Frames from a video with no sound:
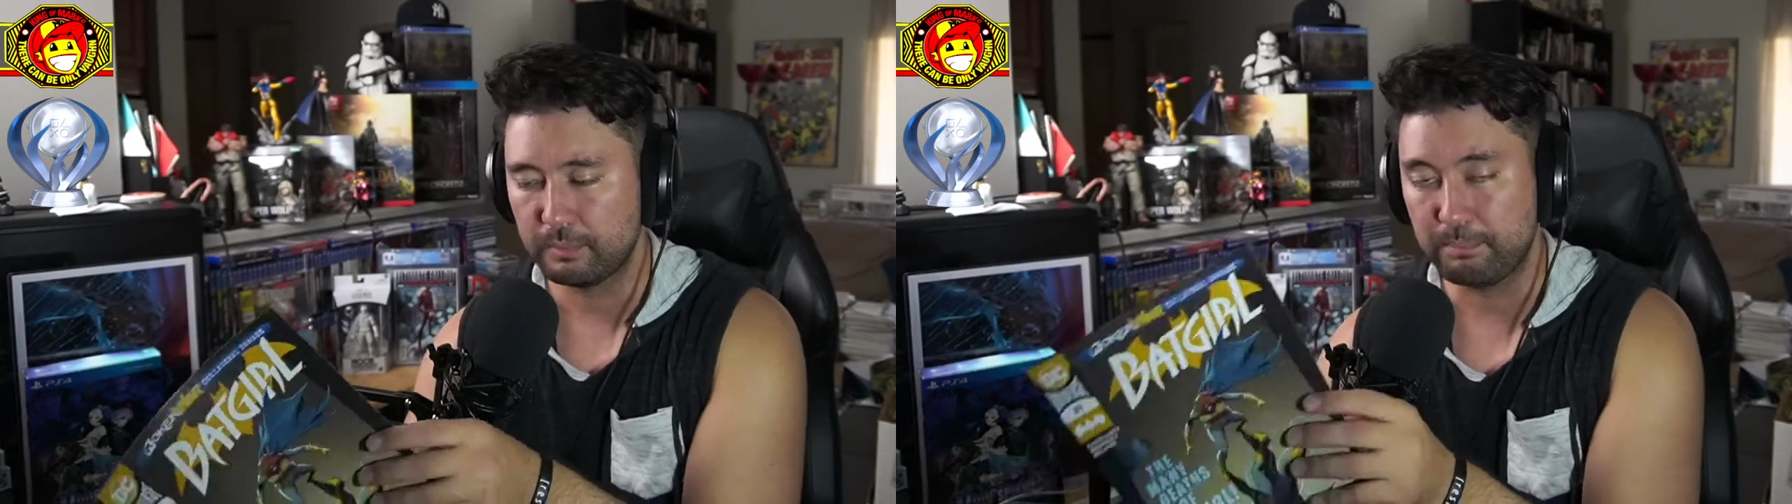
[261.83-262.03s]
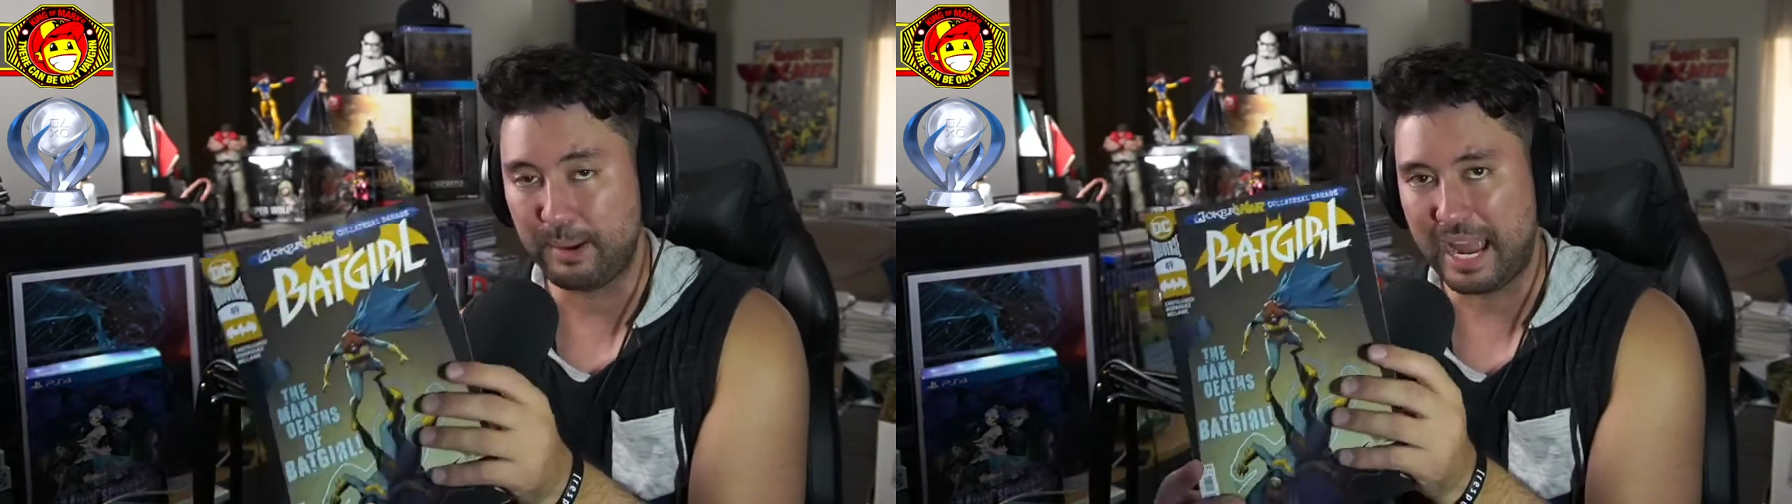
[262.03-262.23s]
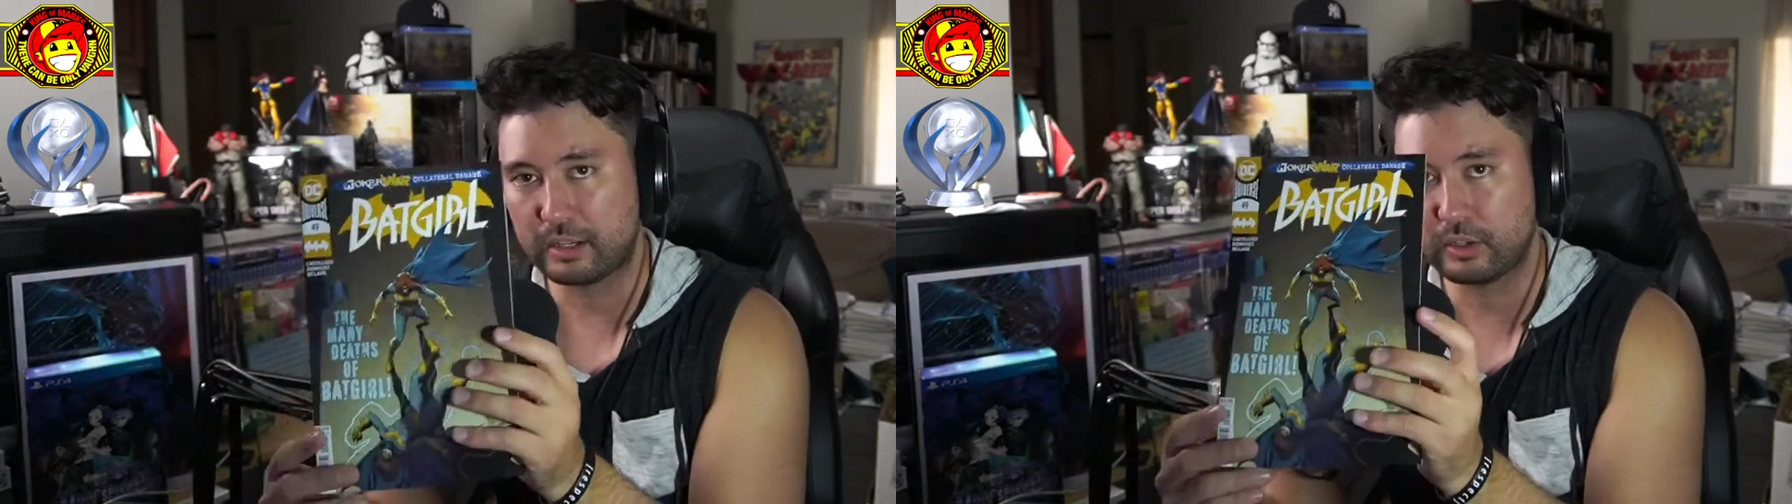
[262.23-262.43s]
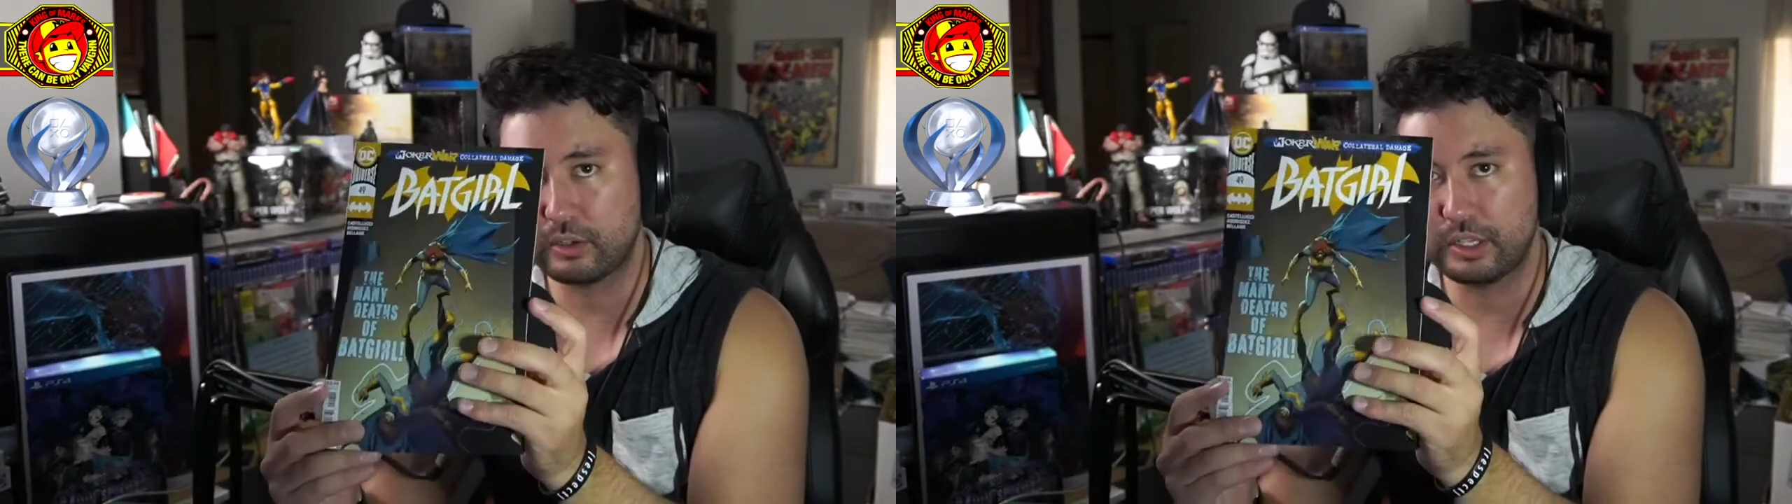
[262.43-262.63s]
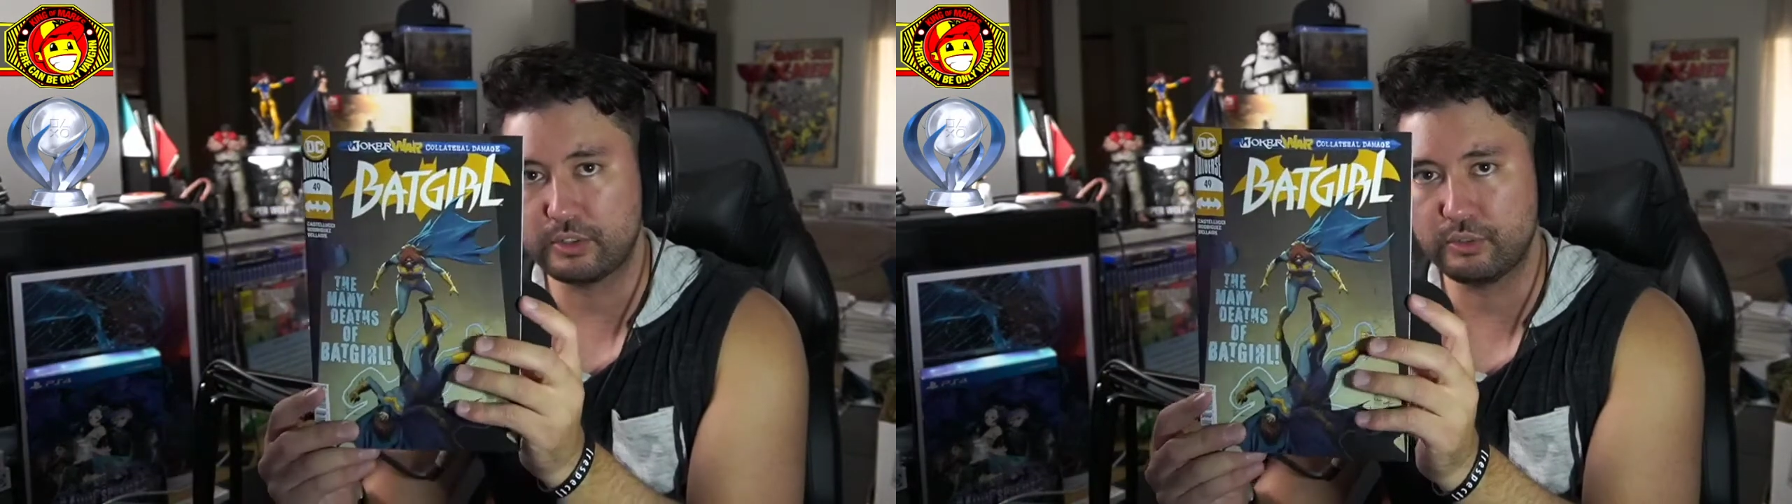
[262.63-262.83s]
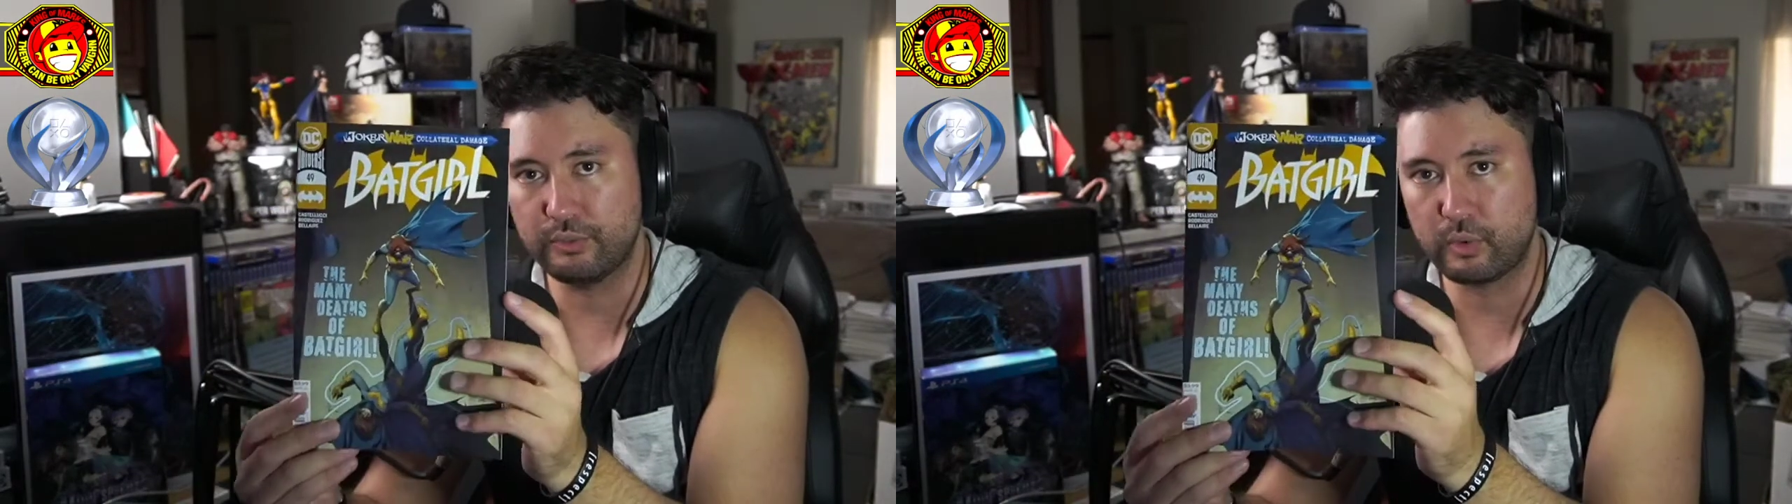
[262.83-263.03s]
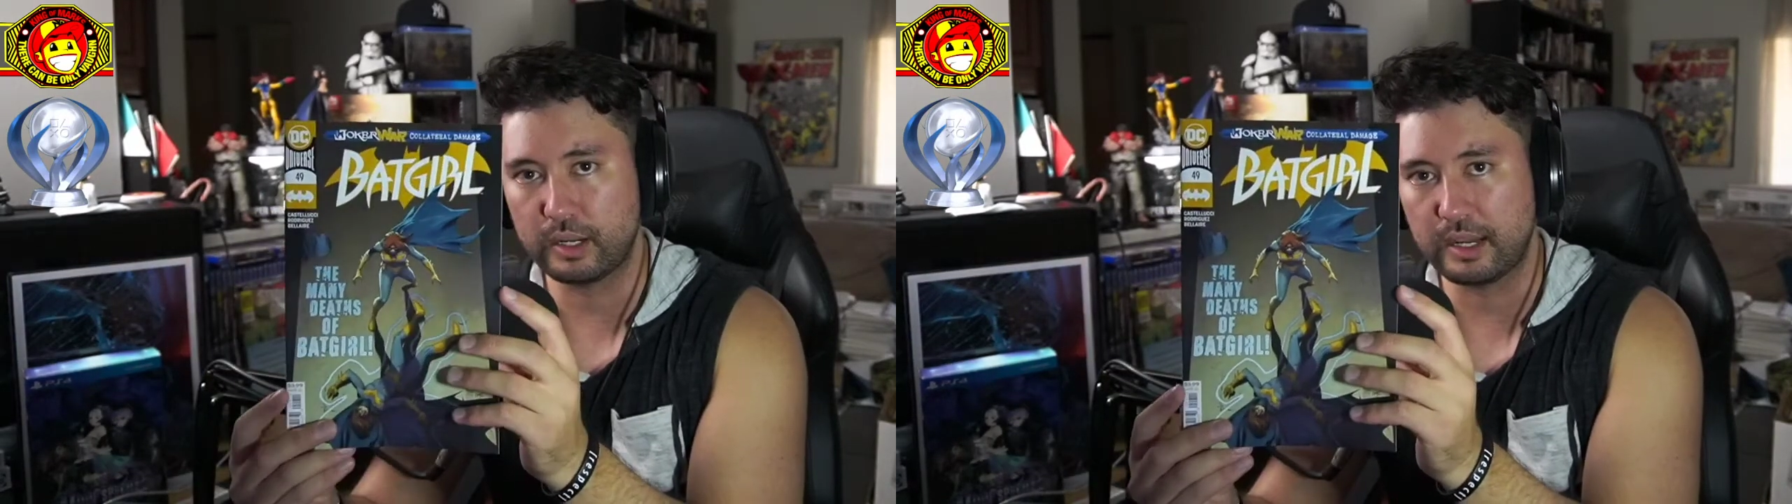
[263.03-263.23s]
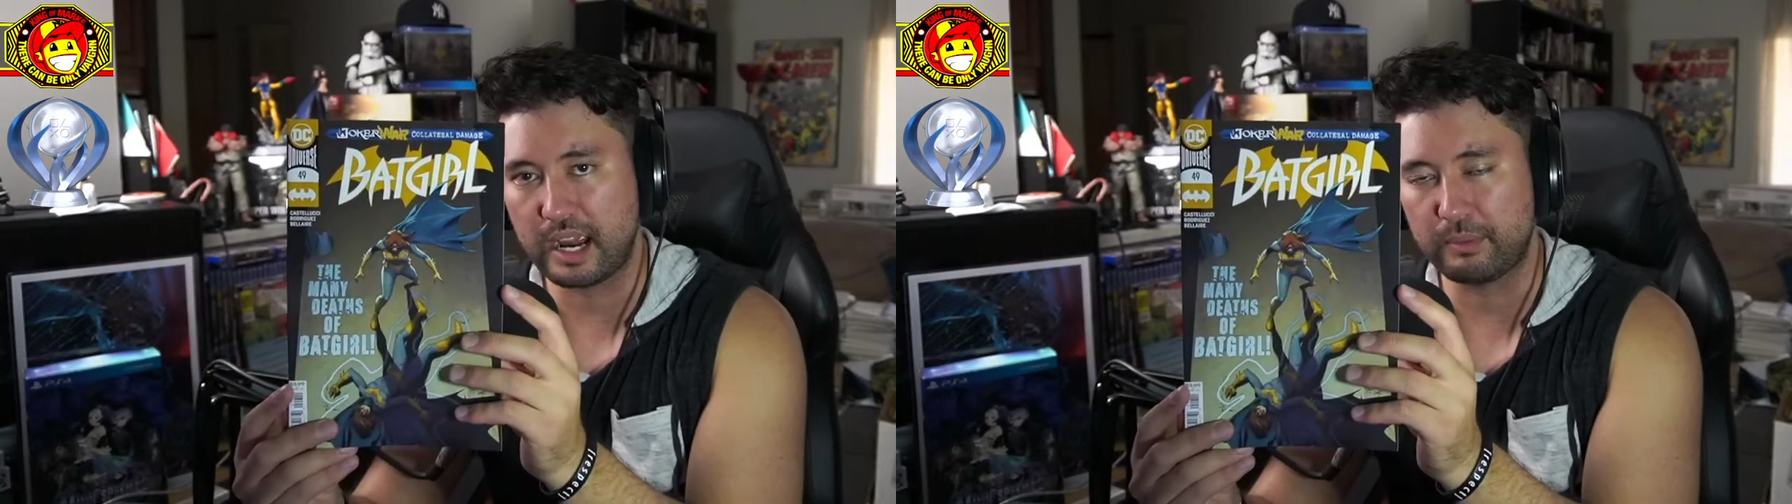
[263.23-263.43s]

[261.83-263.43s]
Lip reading: Batgirl issue 49.